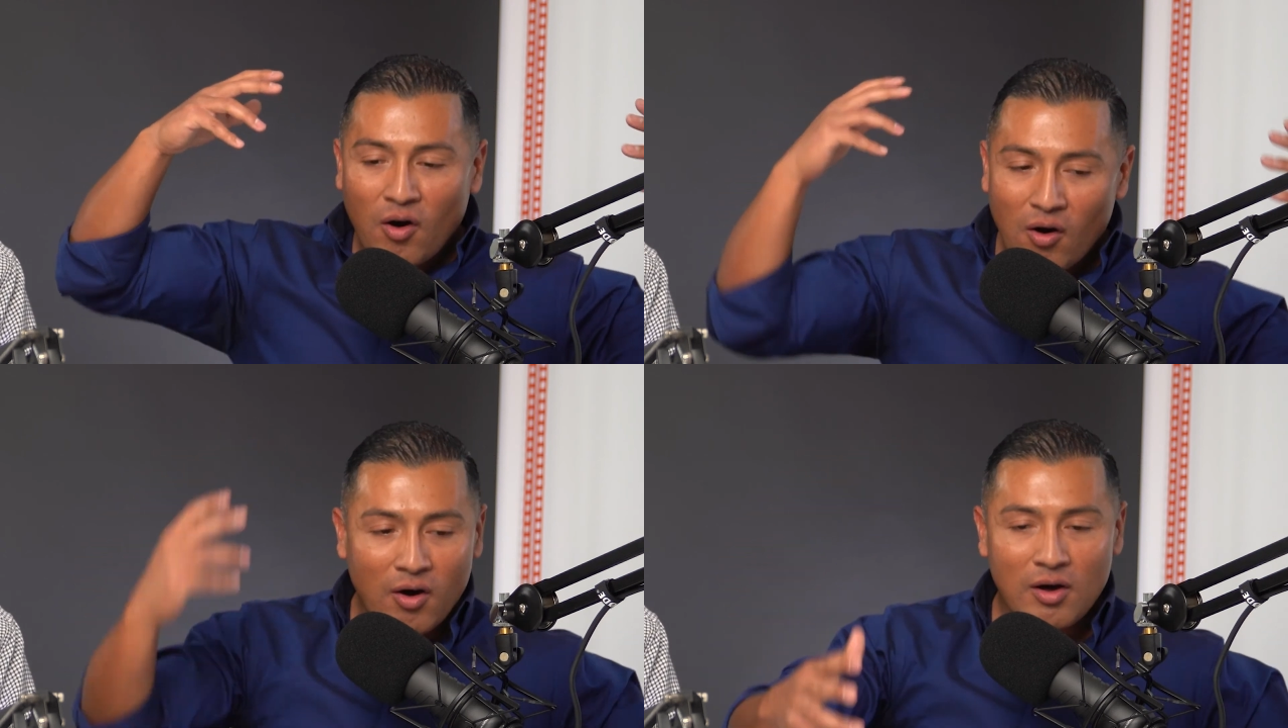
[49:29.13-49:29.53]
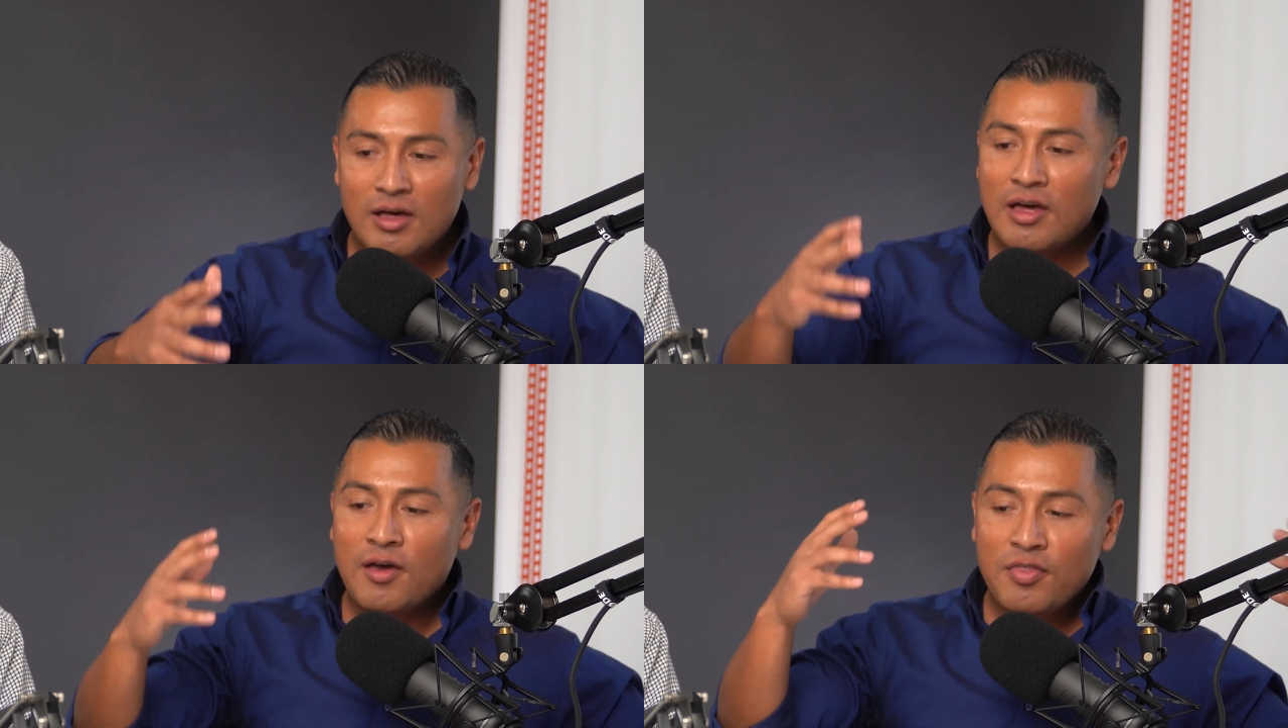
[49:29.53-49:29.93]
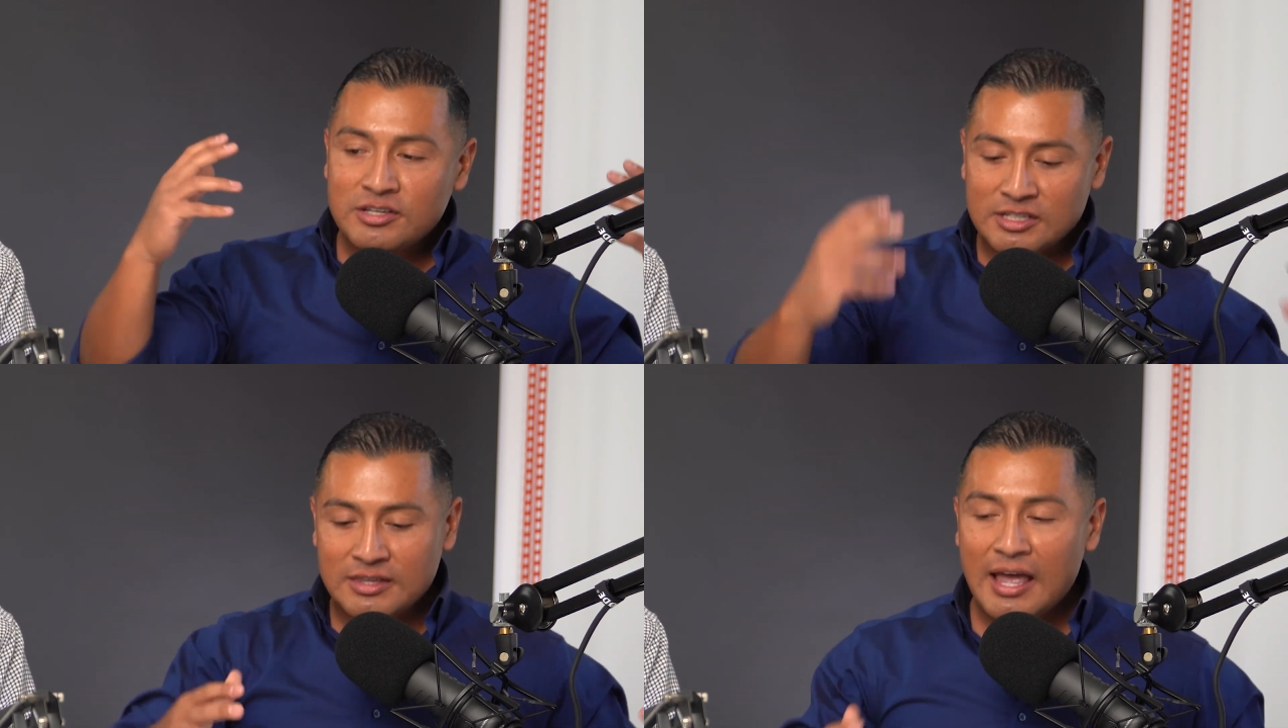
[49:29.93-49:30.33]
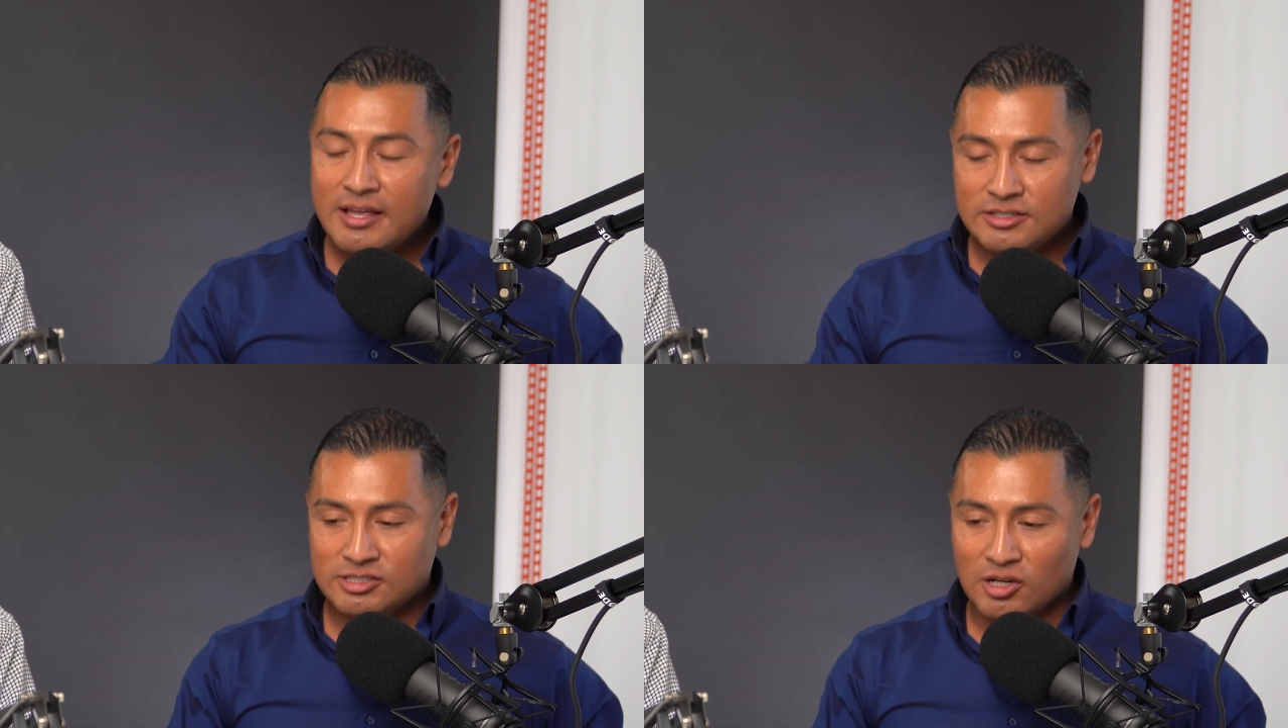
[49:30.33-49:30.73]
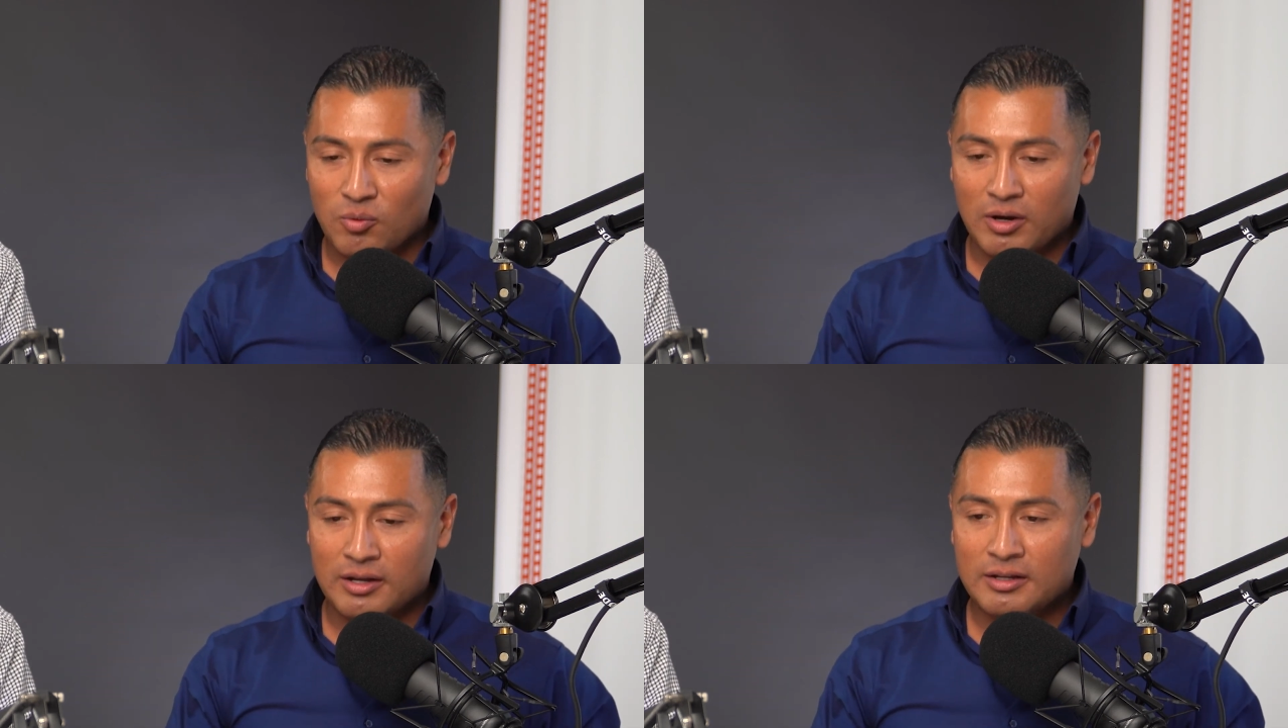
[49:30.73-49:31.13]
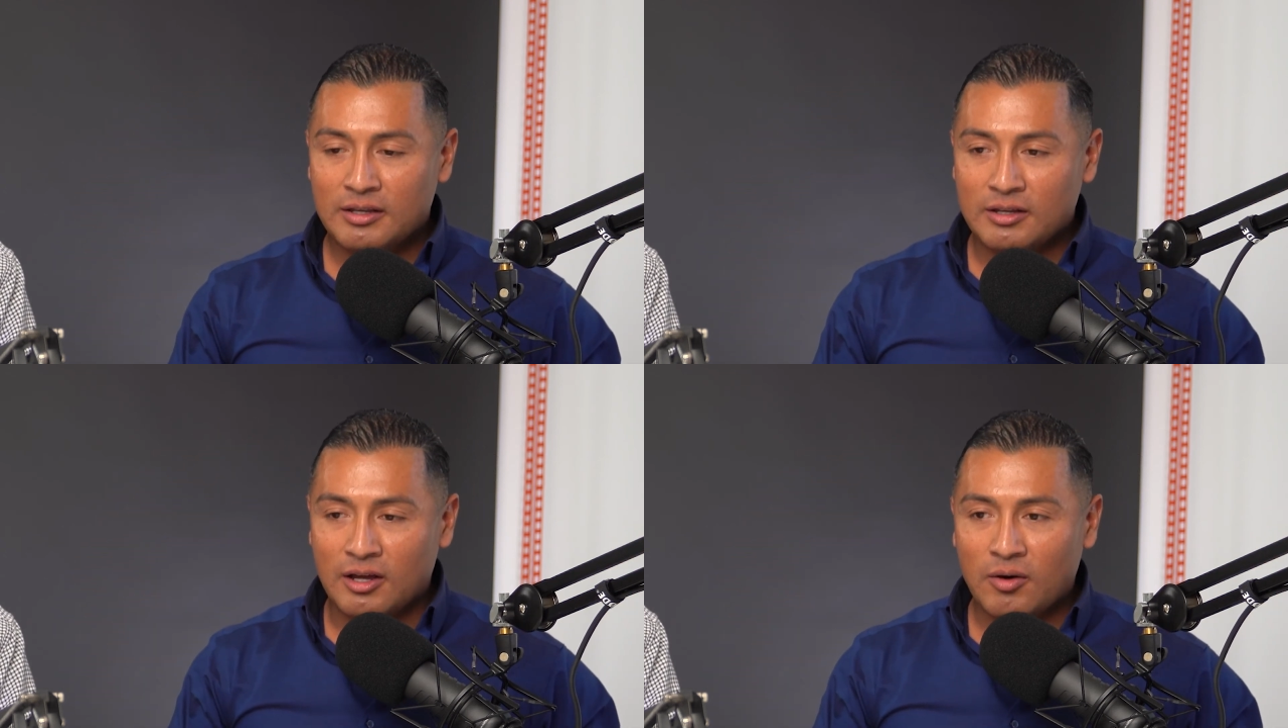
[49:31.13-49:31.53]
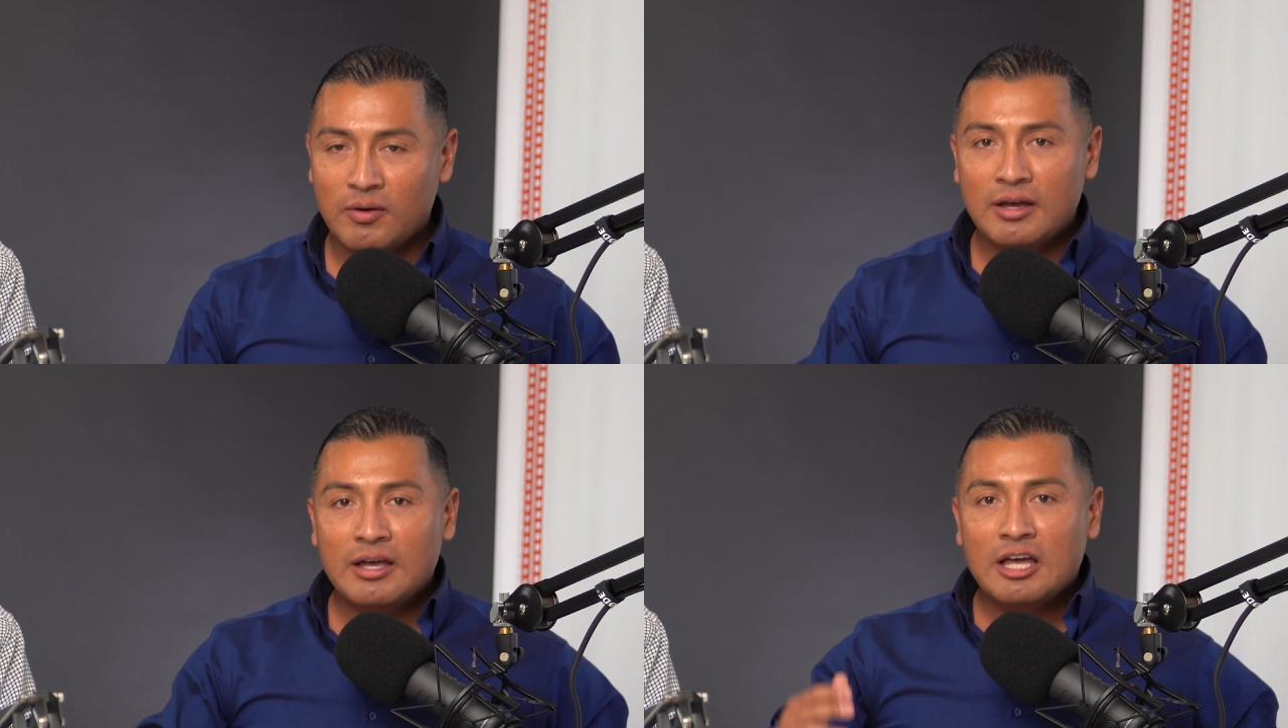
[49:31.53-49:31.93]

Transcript: all this and that and so on, you know.